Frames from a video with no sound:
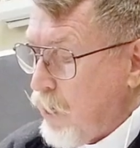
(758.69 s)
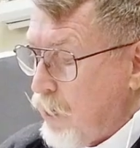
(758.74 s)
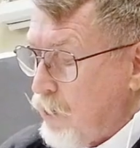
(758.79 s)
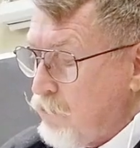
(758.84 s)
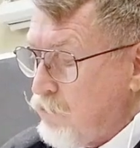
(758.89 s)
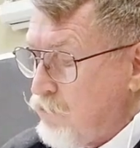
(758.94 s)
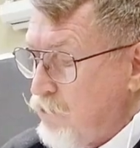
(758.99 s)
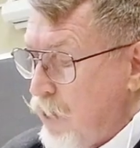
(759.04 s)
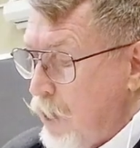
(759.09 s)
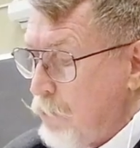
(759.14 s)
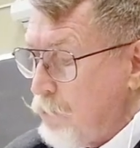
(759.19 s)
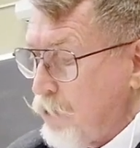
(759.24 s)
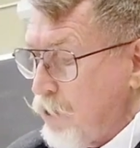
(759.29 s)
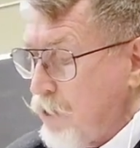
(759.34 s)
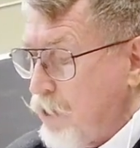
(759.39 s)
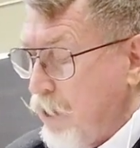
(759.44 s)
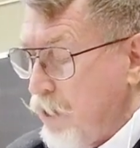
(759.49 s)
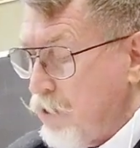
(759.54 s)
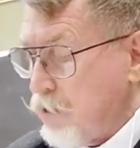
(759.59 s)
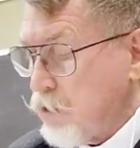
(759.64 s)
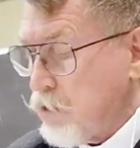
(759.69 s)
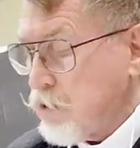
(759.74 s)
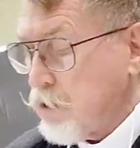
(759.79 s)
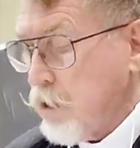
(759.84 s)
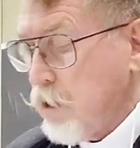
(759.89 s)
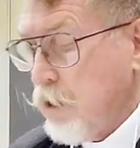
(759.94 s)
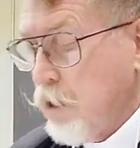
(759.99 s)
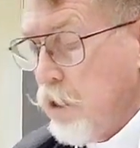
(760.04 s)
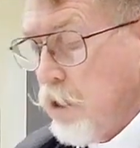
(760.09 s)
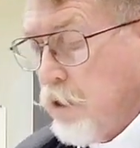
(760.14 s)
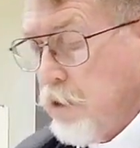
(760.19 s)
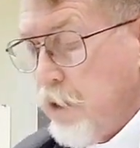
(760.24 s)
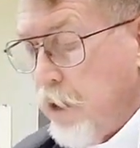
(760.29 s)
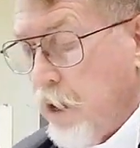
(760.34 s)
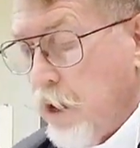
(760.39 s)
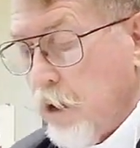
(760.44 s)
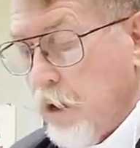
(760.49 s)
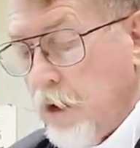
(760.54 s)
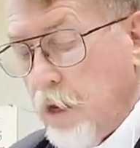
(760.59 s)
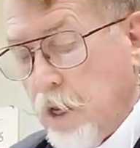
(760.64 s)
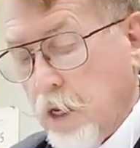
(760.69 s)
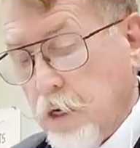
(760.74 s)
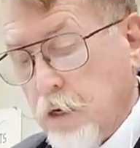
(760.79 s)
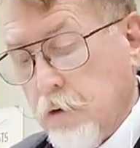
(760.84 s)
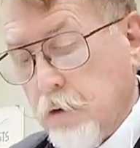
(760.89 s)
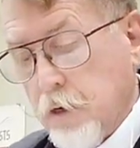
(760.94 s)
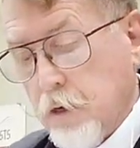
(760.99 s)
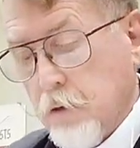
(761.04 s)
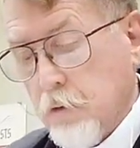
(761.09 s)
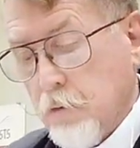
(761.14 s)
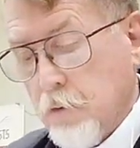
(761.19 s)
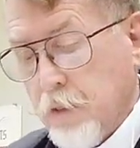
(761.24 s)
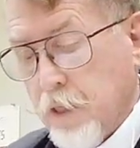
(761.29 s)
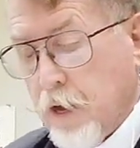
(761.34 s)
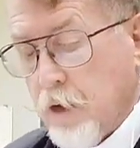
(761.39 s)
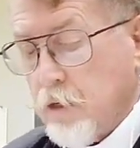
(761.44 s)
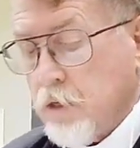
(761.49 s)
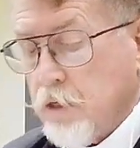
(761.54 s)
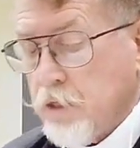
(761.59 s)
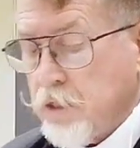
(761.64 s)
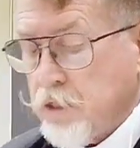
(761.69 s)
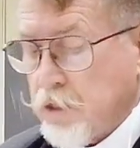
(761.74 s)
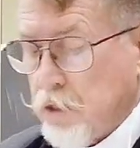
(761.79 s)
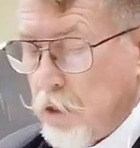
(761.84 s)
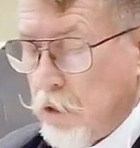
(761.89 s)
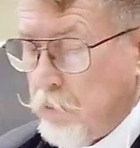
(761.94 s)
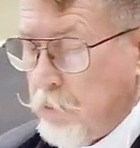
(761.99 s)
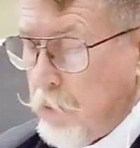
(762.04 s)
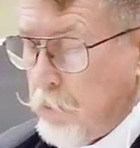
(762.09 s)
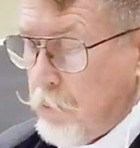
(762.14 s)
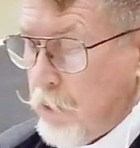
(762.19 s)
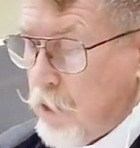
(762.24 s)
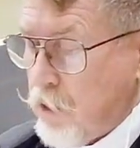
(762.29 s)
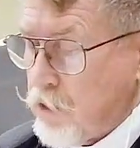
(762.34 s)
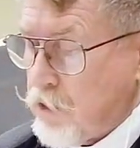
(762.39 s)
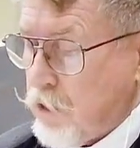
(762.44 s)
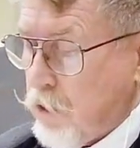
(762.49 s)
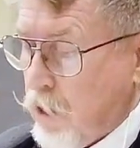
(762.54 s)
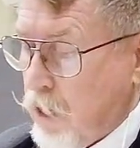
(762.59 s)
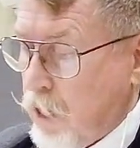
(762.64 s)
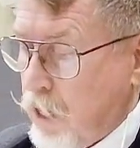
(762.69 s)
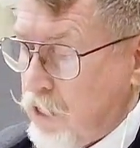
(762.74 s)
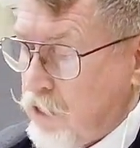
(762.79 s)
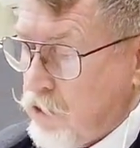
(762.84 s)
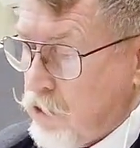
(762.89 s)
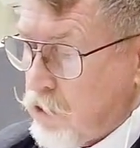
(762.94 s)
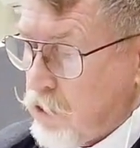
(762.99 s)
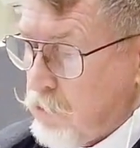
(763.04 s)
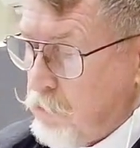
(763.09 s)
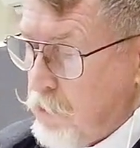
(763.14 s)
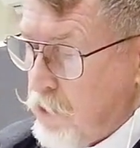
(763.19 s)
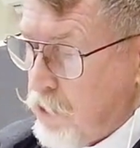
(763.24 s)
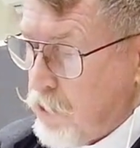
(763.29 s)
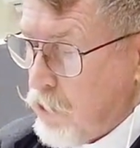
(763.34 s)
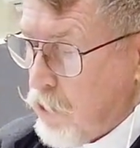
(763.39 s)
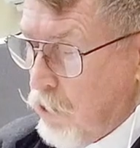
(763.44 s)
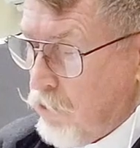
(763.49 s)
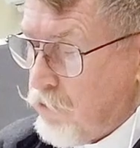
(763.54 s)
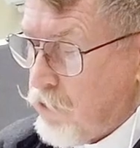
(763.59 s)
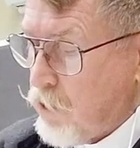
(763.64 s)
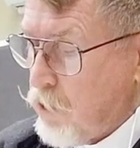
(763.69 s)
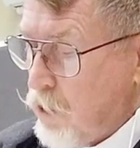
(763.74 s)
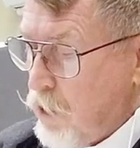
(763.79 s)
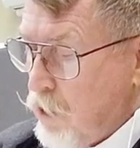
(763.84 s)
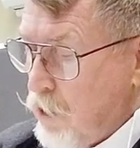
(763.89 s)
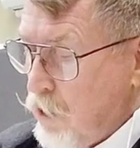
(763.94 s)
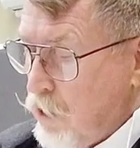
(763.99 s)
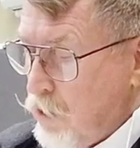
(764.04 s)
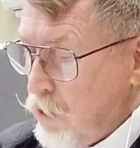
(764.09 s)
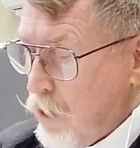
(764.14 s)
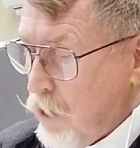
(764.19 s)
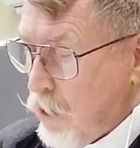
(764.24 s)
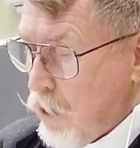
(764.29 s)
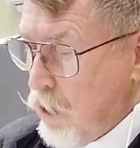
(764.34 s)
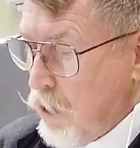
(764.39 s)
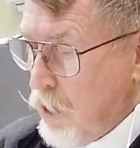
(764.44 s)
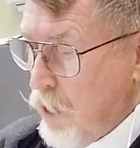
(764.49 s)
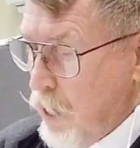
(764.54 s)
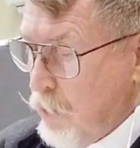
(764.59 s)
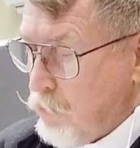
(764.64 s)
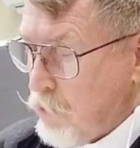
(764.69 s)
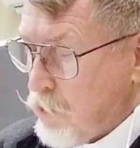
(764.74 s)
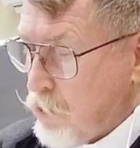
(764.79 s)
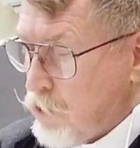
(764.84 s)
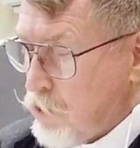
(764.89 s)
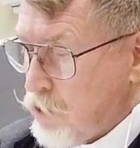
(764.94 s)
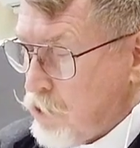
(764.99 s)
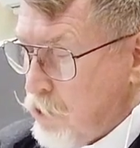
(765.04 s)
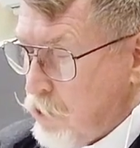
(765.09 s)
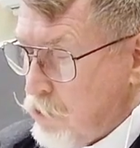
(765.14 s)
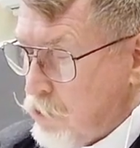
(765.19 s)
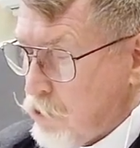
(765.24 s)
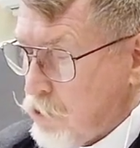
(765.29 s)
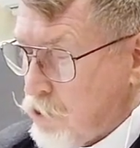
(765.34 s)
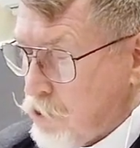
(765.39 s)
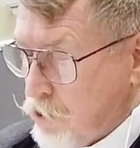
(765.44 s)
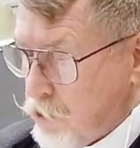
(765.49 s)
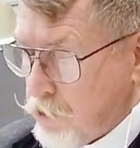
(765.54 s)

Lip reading: the idol fabricators. They are ignorant, without discernment, because their eyes are smeared over. They are unable to see the